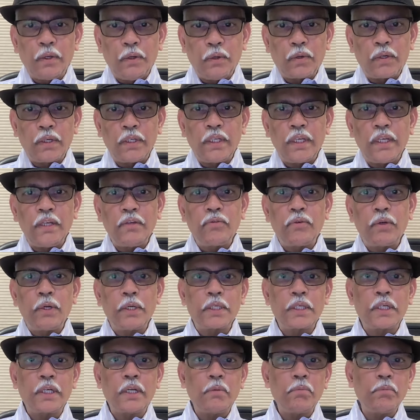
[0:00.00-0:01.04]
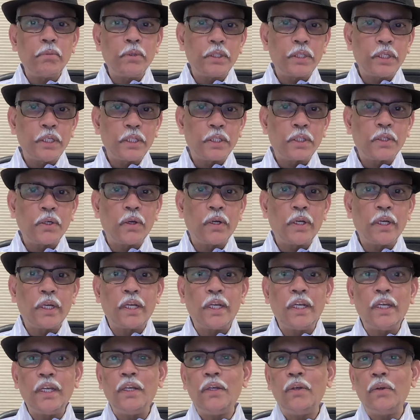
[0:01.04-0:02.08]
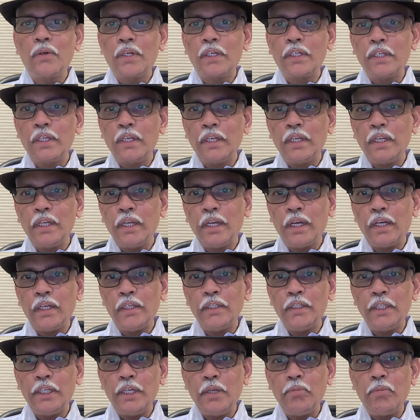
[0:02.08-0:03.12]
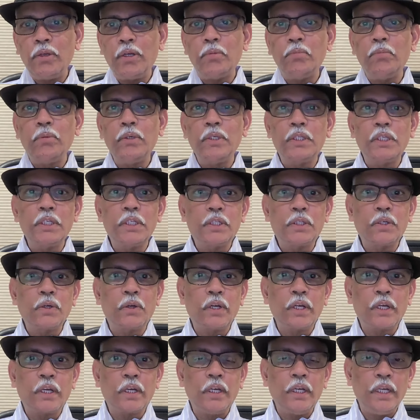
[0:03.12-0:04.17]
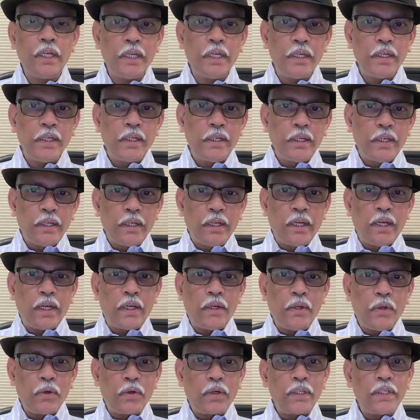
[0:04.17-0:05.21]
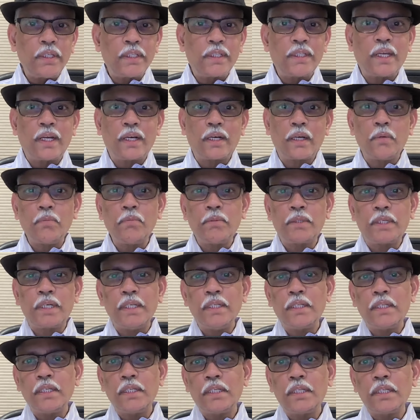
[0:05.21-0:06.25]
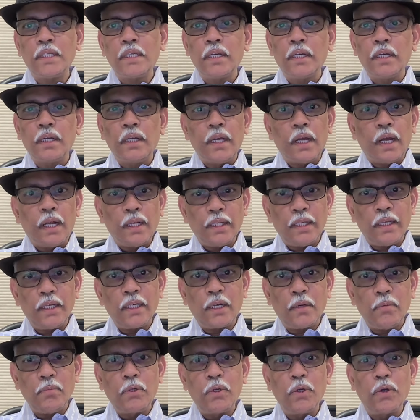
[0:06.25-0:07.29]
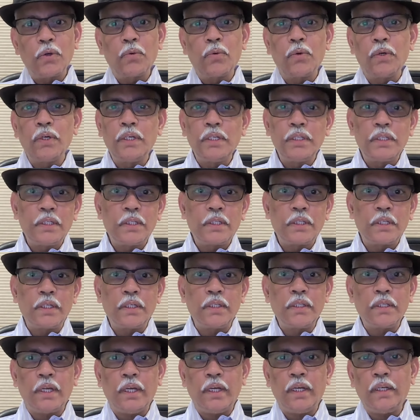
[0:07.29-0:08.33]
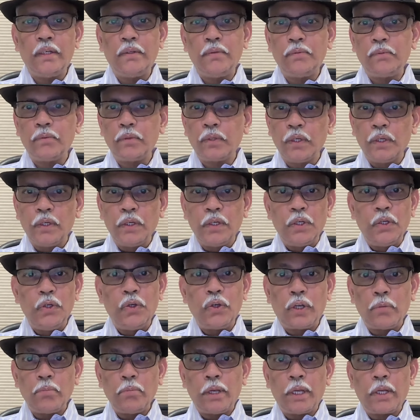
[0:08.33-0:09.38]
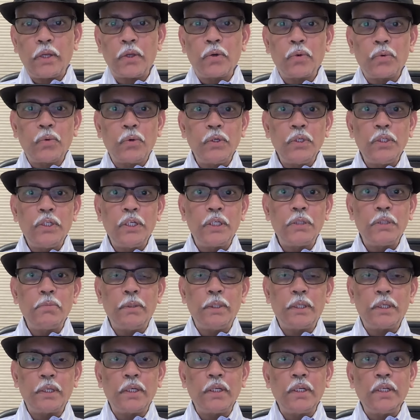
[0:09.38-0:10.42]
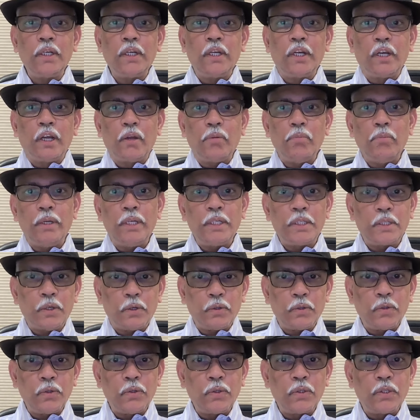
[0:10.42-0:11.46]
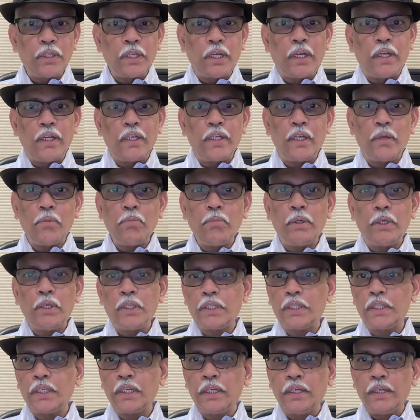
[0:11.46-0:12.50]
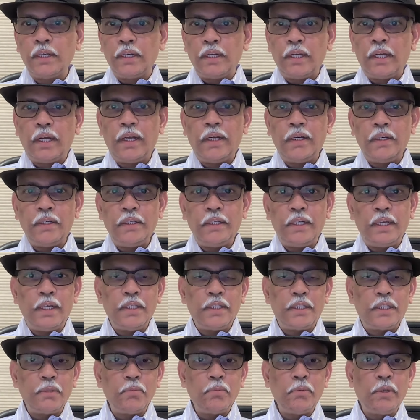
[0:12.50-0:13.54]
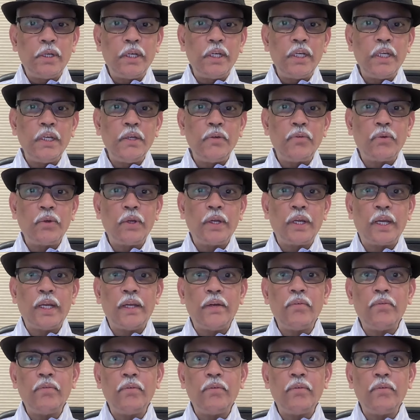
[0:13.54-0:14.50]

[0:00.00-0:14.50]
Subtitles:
inflation numbers historically, look at the GDP numbers historically, look at the circumstances, and then come to your own decision. You can make your own judgment based on those numbers. And similarly, if you